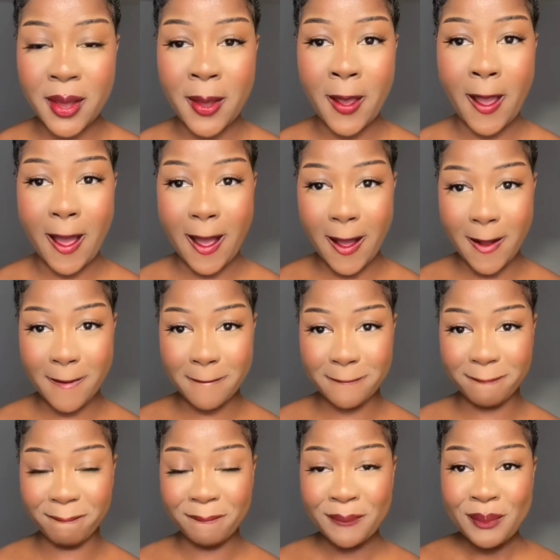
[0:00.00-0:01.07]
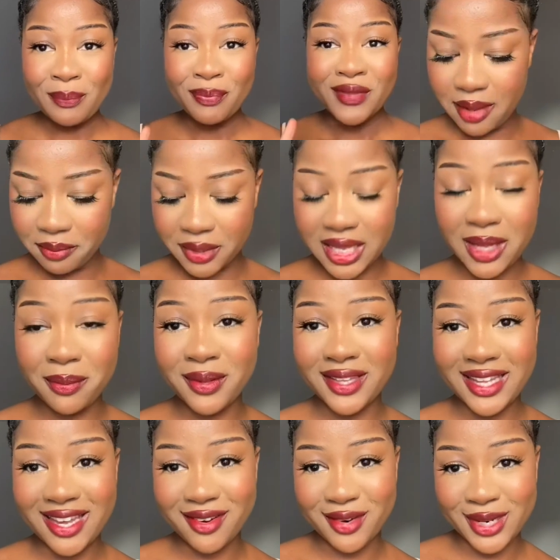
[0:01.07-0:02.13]
I'm keeping the
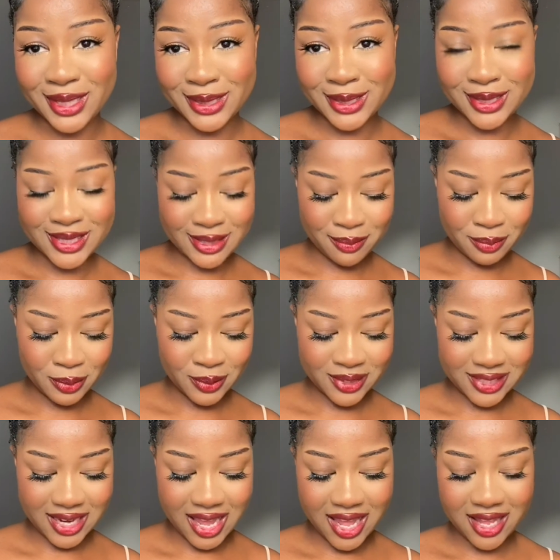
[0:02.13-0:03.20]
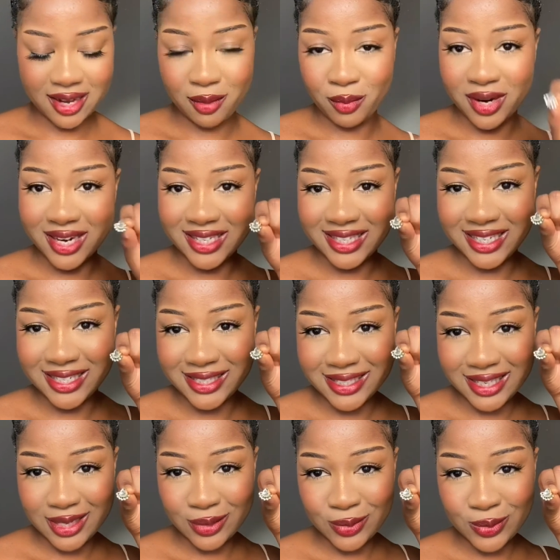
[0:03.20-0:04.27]
earrings simple today, and I'm wearing these
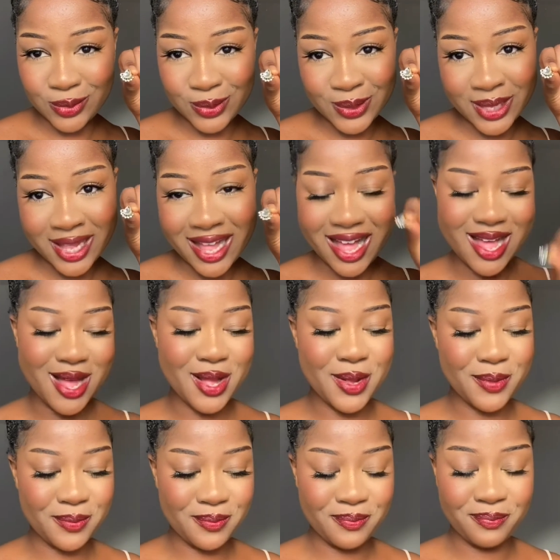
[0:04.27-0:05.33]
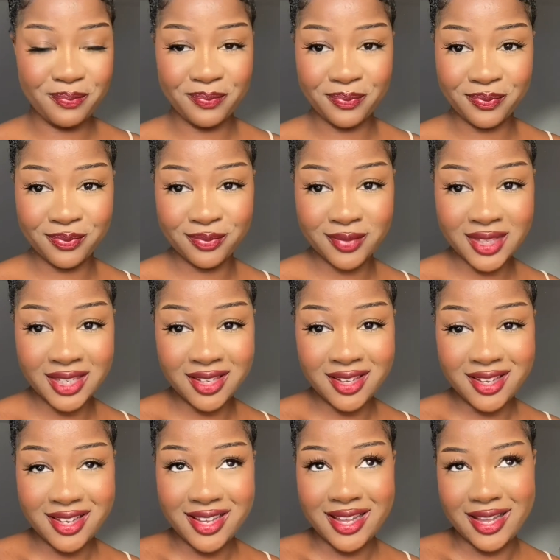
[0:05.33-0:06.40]
little I don't
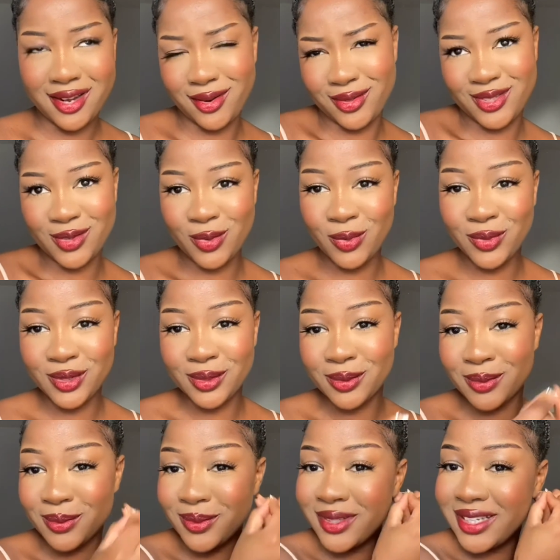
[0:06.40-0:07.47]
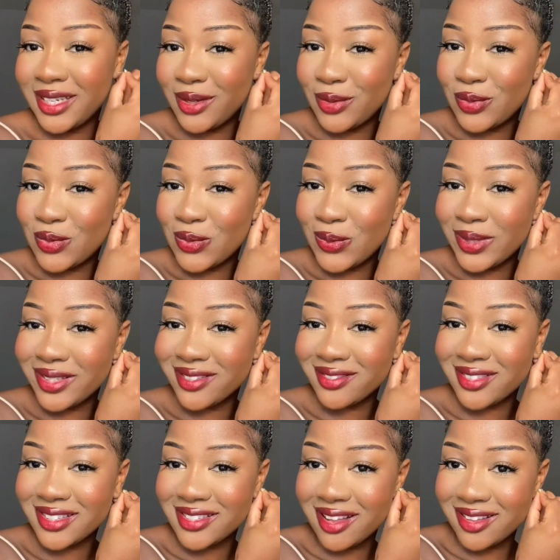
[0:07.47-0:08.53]
know what to call them, little
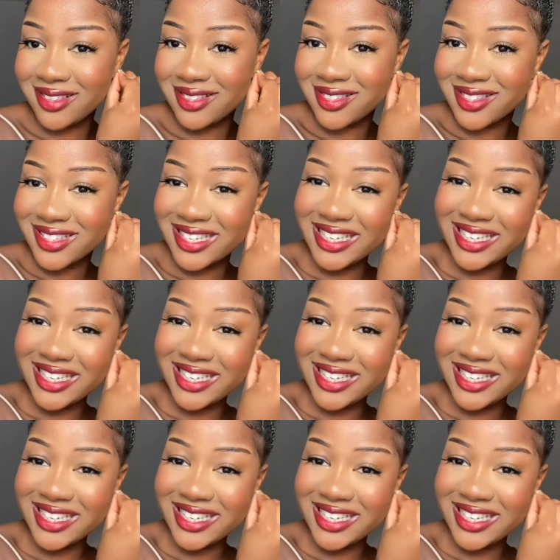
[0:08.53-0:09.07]
studs.